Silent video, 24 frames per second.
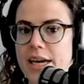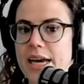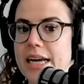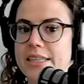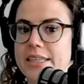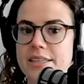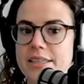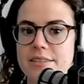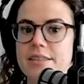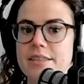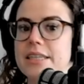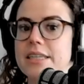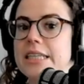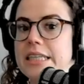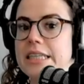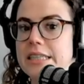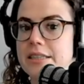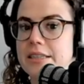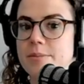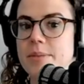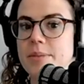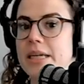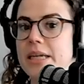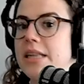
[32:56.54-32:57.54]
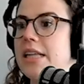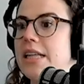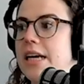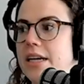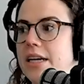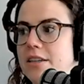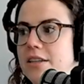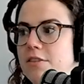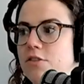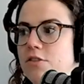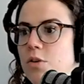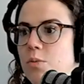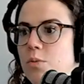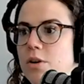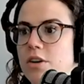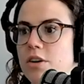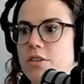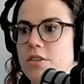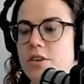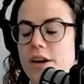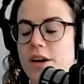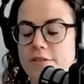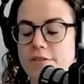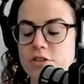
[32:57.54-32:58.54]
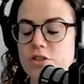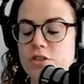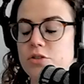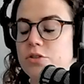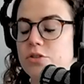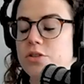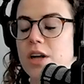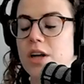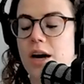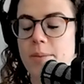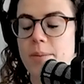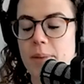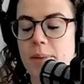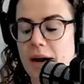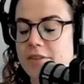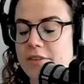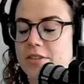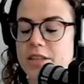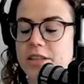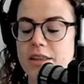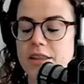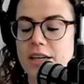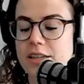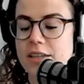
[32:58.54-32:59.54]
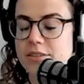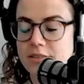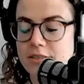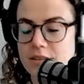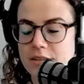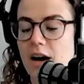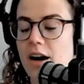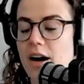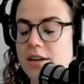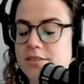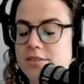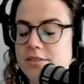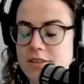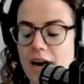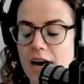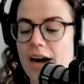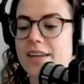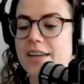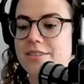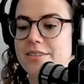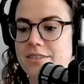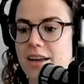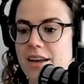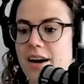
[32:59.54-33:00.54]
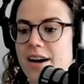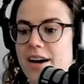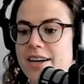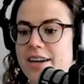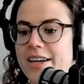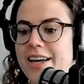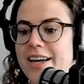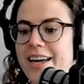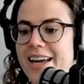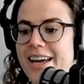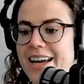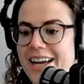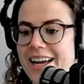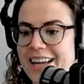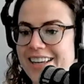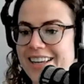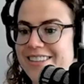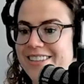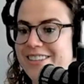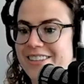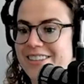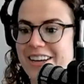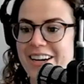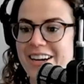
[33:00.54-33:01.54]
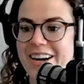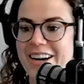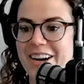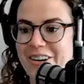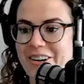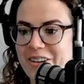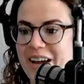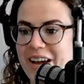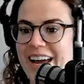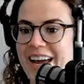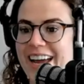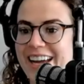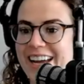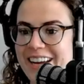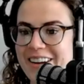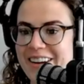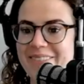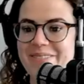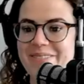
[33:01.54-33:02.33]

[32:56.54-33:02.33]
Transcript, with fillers: It doesn't need to be the end of the world. I've screwed up. Everything sucks. I suck. It's okay.